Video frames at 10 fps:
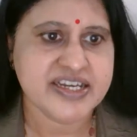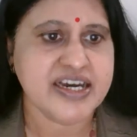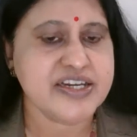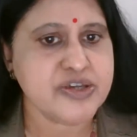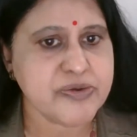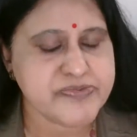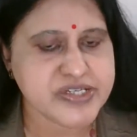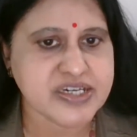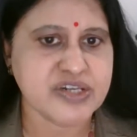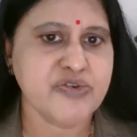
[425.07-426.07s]
and the
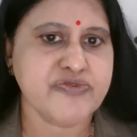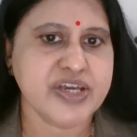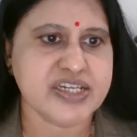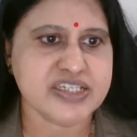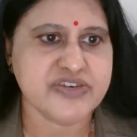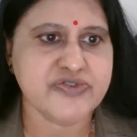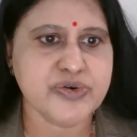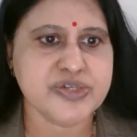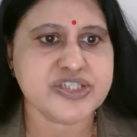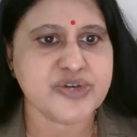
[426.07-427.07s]
objective of the interview
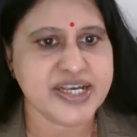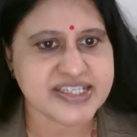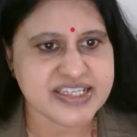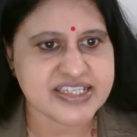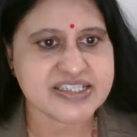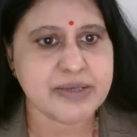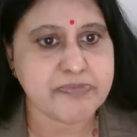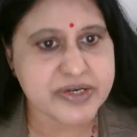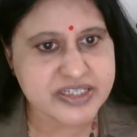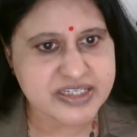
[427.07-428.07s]
is to assess the
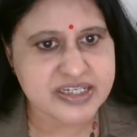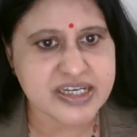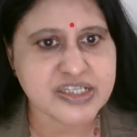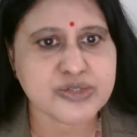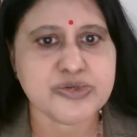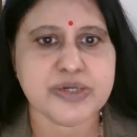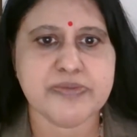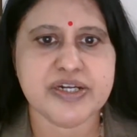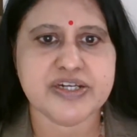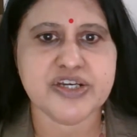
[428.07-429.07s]
personal
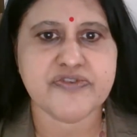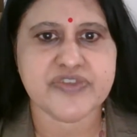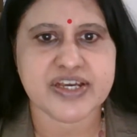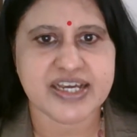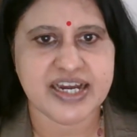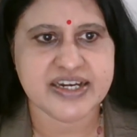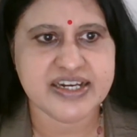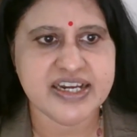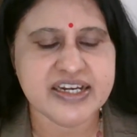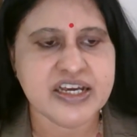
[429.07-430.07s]
suitability of the
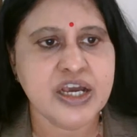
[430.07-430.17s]
candidate